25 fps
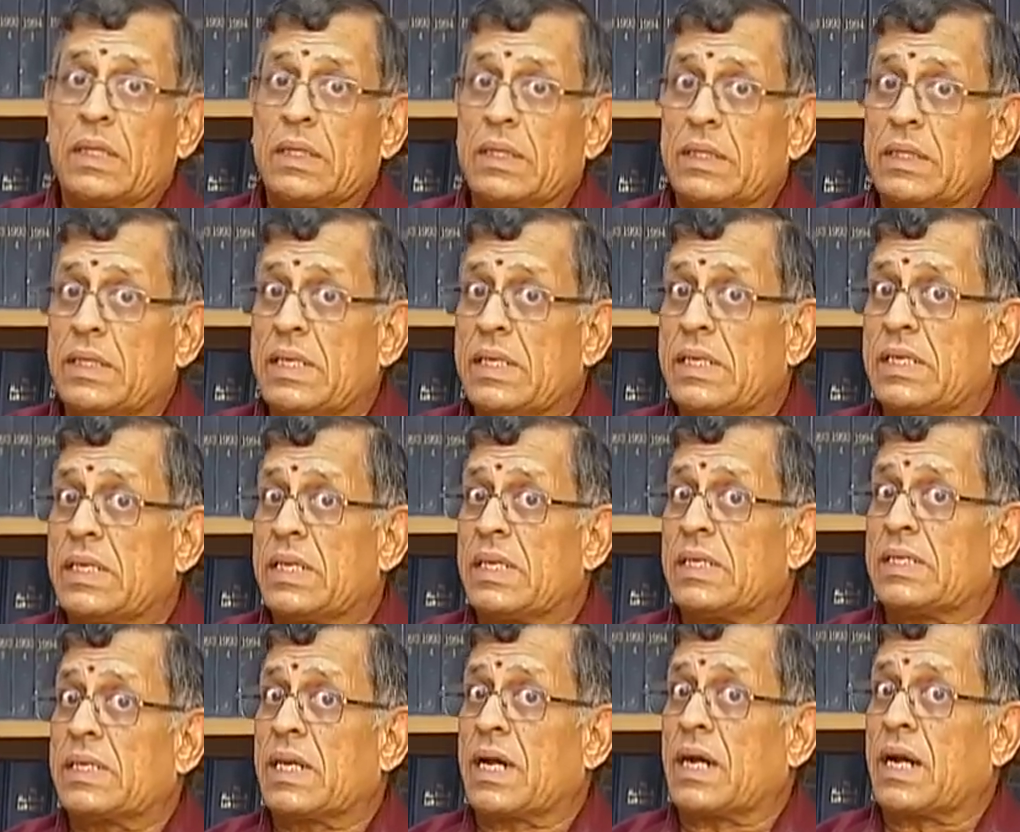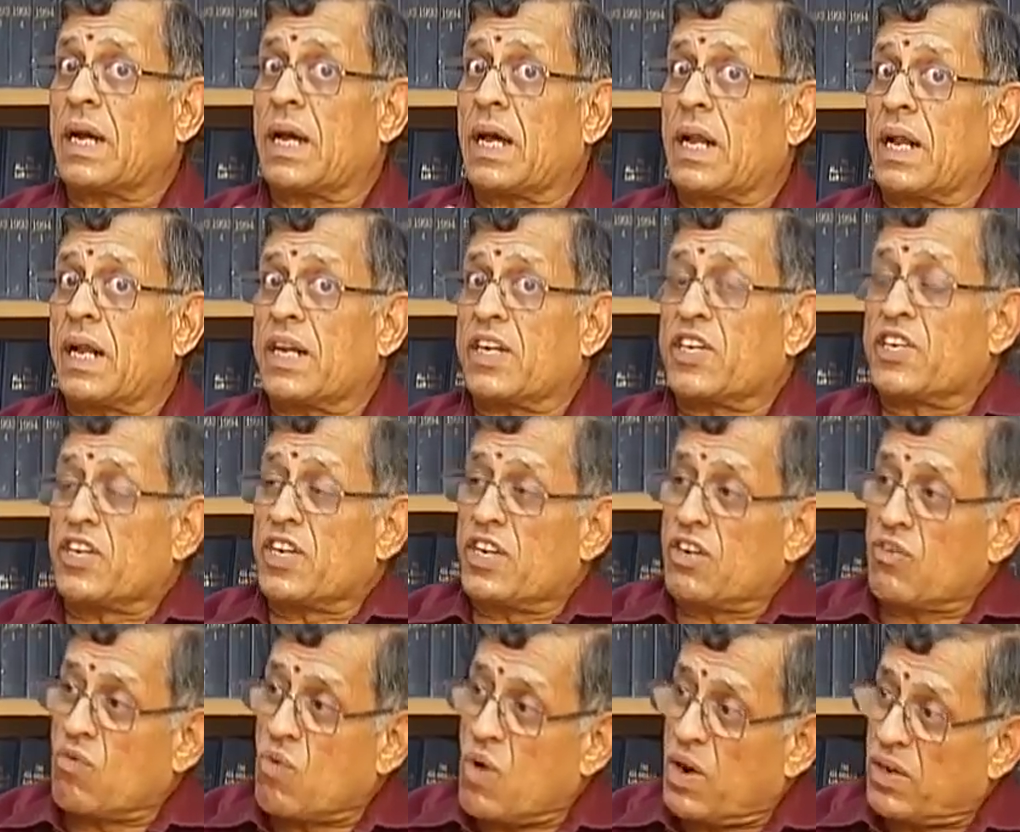this is a
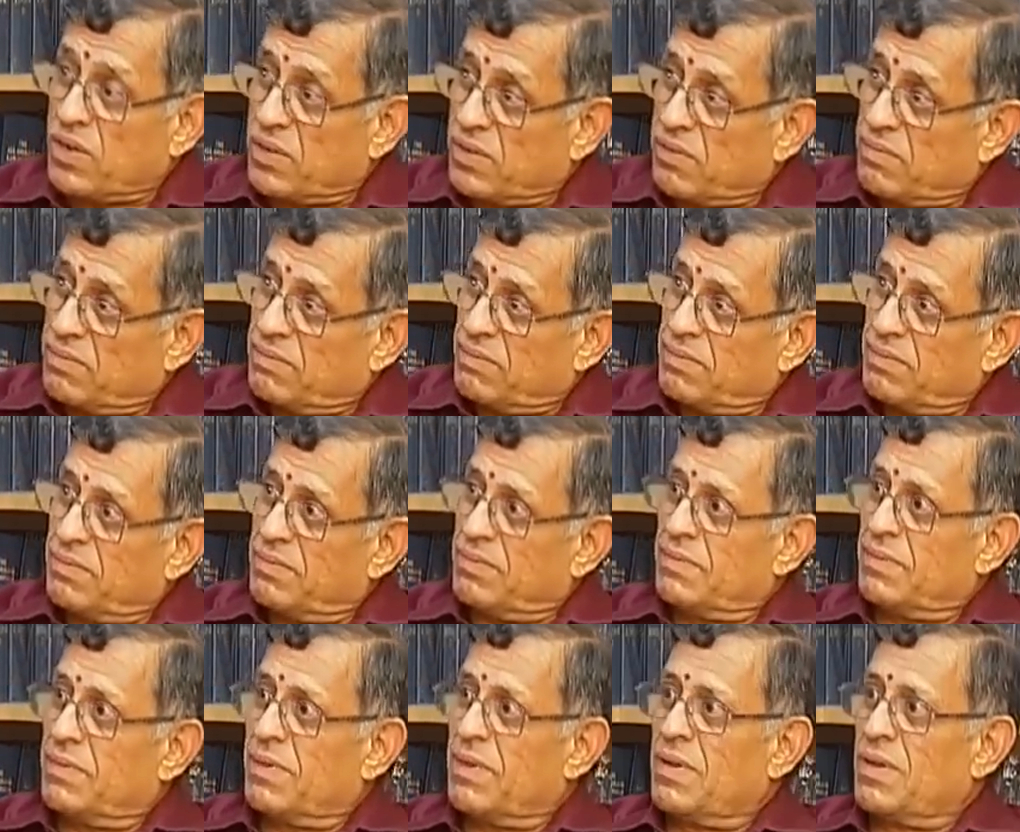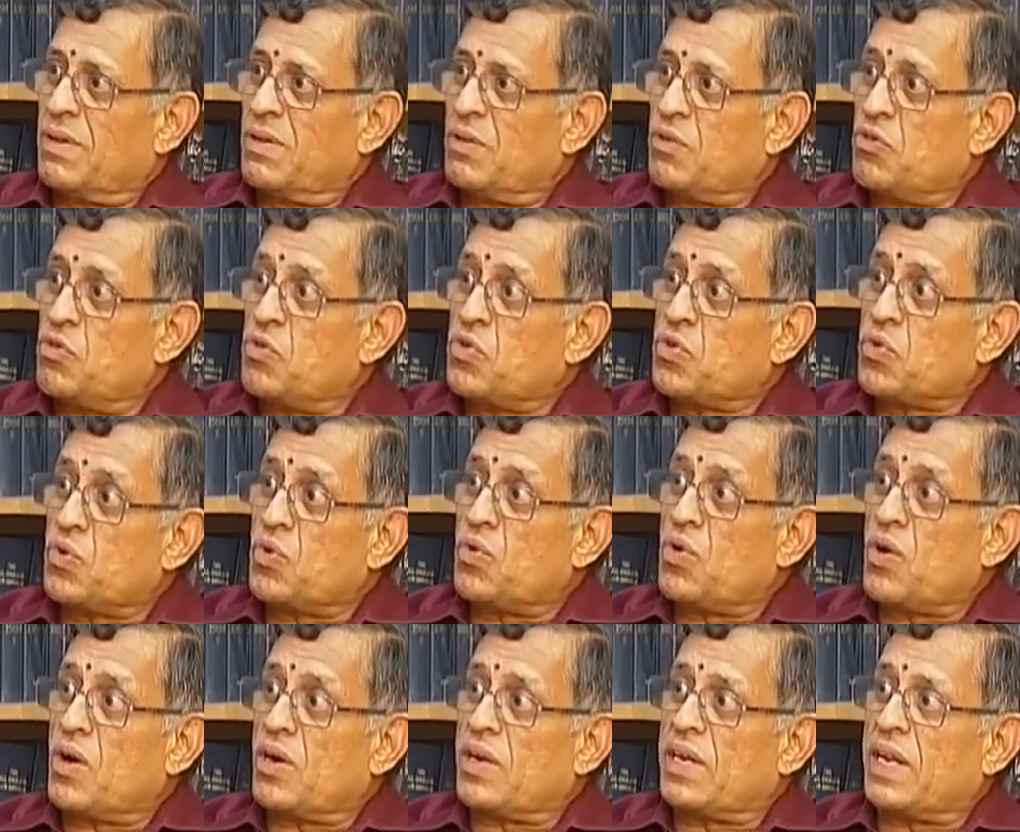correction quarter. You should
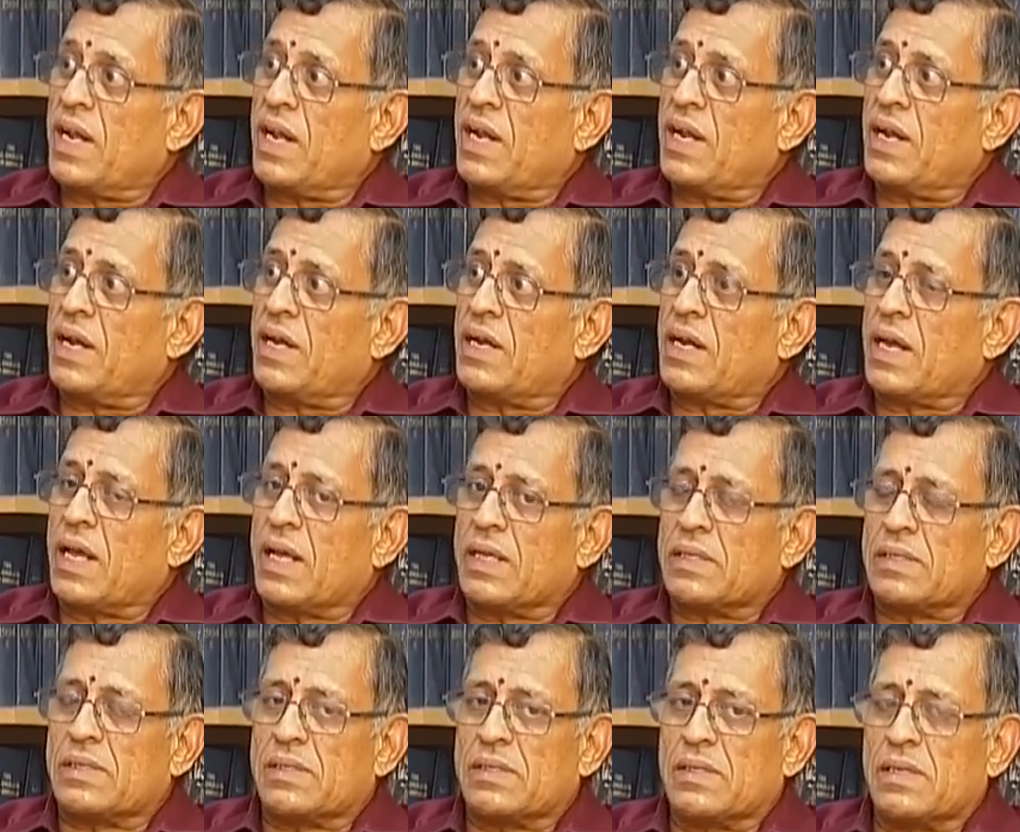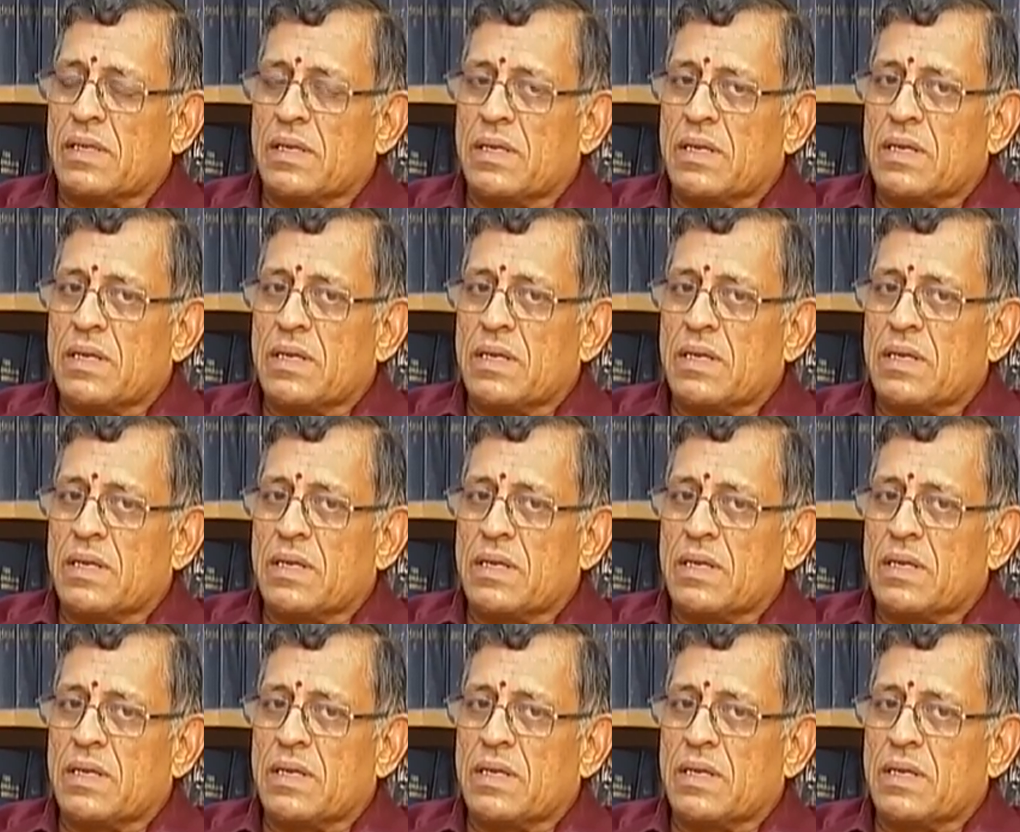not take it as